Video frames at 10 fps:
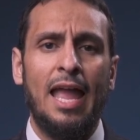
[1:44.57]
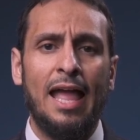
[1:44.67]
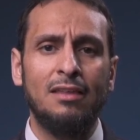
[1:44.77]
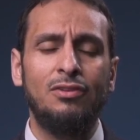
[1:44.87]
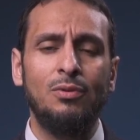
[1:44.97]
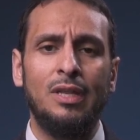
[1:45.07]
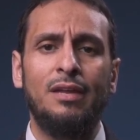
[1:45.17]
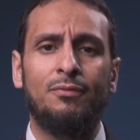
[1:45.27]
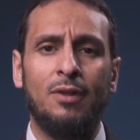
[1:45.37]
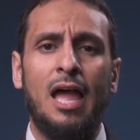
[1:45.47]
as you
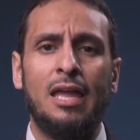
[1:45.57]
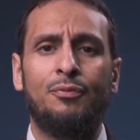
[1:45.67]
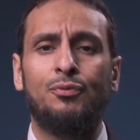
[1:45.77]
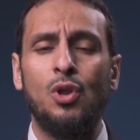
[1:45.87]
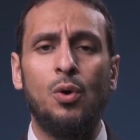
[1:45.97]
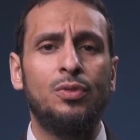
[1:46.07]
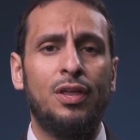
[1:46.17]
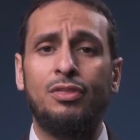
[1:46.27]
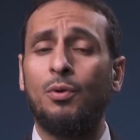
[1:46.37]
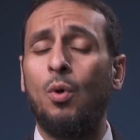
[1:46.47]
live life, know
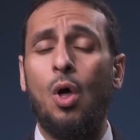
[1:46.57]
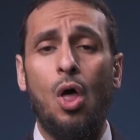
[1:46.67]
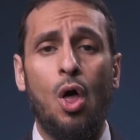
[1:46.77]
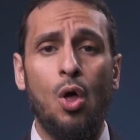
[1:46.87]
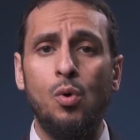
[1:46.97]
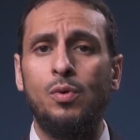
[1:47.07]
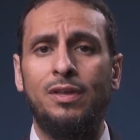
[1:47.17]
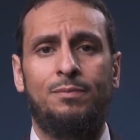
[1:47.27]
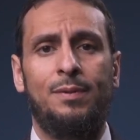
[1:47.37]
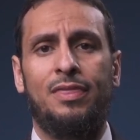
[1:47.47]
that there will
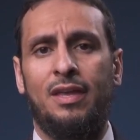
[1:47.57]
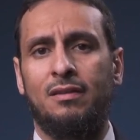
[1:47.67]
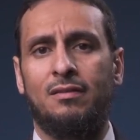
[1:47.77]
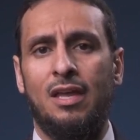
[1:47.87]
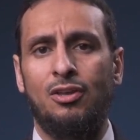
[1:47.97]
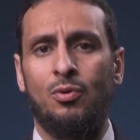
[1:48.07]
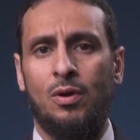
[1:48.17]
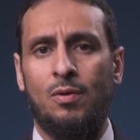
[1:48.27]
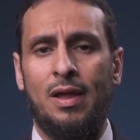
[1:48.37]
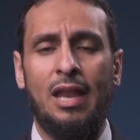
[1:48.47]
always be things that you
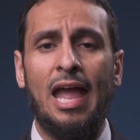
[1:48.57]
regret.